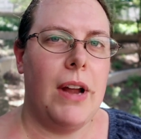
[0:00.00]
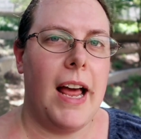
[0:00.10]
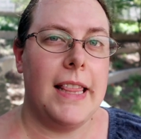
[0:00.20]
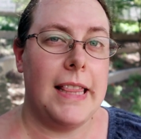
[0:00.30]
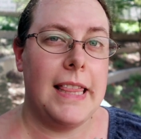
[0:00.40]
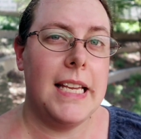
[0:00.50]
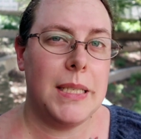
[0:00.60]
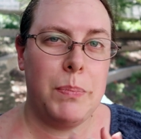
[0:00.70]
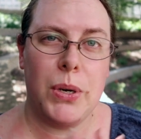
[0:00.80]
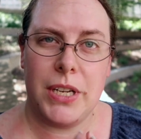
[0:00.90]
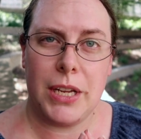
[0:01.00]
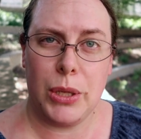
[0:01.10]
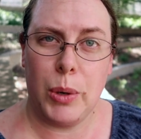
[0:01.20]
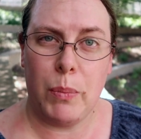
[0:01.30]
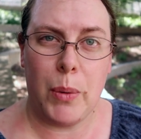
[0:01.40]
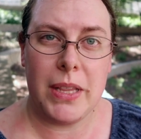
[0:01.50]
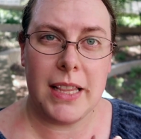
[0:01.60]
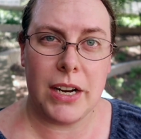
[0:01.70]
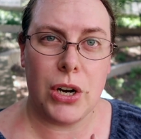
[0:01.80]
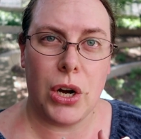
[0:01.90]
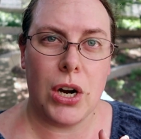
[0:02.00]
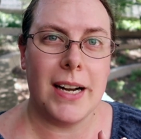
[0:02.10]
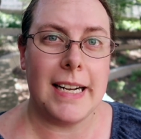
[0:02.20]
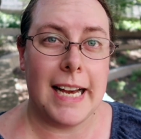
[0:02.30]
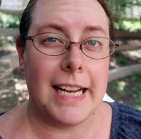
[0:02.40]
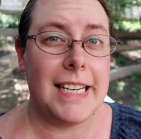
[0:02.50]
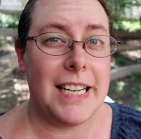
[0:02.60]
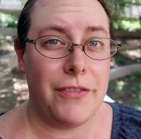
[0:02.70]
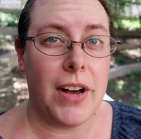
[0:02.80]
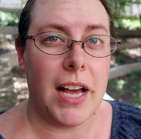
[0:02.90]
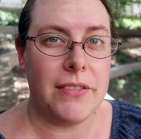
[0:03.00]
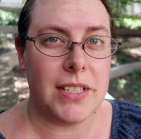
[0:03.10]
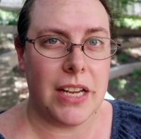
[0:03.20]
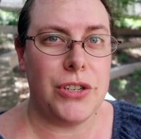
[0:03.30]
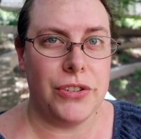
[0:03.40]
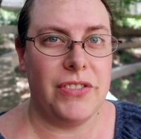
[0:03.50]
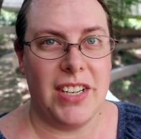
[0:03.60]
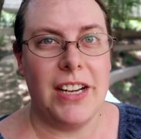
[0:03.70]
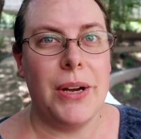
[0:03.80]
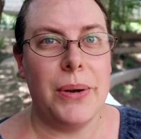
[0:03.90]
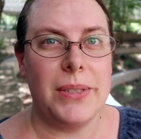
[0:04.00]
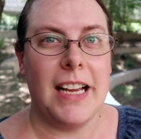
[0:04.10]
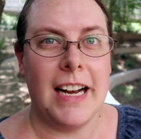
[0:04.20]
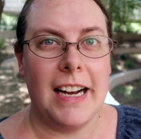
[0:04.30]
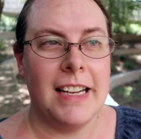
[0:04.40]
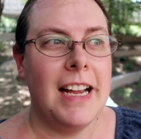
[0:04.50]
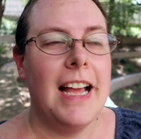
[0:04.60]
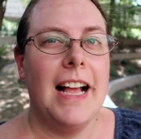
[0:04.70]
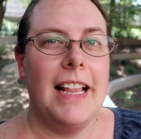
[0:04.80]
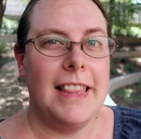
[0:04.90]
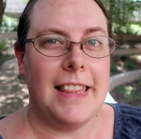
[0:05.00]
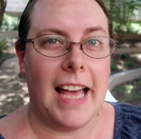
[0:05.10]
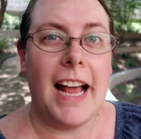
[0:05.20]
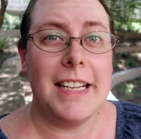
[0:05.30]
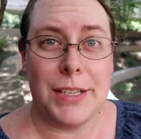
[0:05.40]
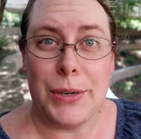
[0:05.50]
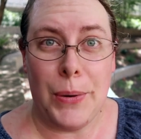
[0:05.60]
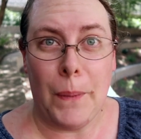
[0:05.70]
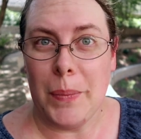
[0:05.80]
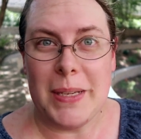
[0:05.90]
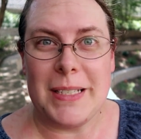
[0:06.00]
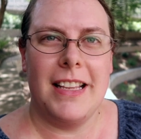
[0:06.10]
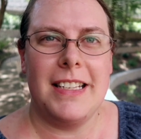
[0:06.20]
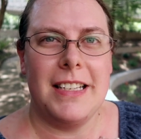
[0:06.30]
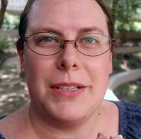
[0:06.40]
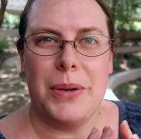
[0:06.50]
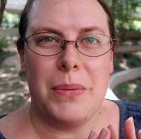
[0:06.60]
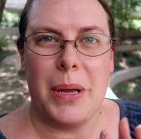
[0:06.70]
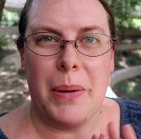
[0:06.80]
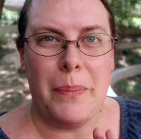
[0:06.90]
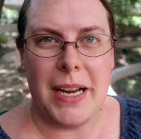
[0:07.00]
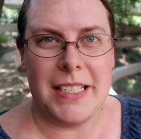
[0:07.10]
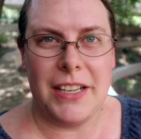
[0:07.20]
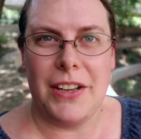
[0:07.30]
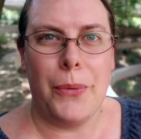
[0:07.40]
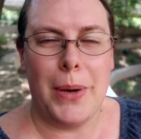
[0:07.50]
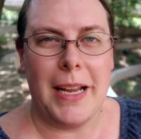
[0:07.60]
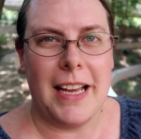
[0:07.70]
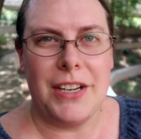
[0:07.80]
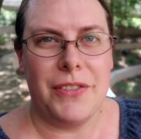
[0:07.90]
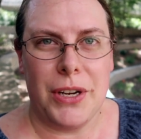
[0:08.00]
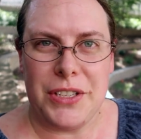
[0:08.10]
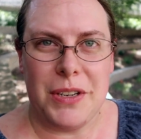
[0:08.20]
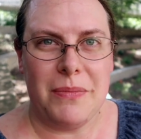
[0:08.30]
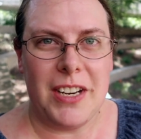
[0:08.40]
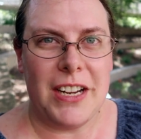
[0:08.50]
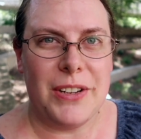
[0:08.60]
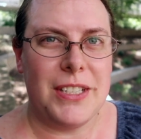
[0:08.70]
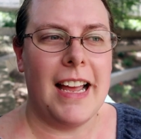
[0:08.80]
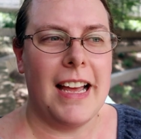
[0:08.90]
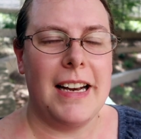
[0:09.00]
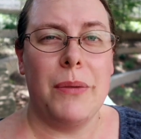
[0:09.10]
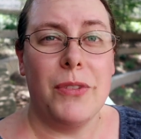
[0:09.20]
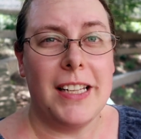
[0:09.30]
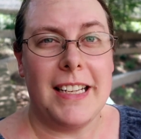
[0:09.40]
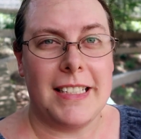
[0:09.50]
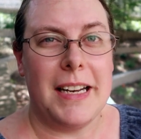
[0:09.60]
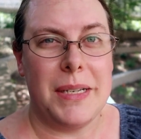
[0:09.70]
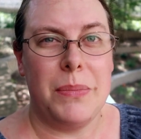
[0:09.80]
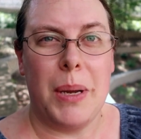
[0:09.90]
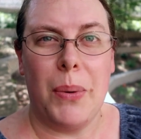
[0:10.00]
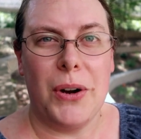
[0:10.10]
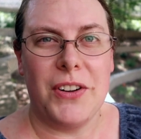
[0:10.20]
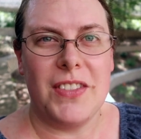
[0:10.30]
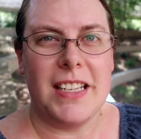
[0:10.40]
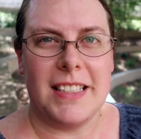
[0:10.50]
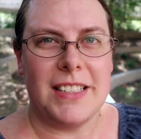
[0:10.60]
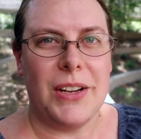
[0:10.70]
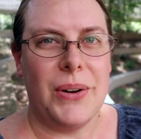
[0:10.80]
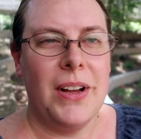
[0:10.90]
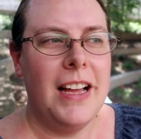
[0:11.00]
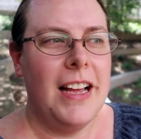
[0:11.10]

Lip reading: at this particular moment there are 95 scheduled videos, and that is enormous. This is going to be an amazing weekend of costume videos, and I'm really excited to be a part of this. So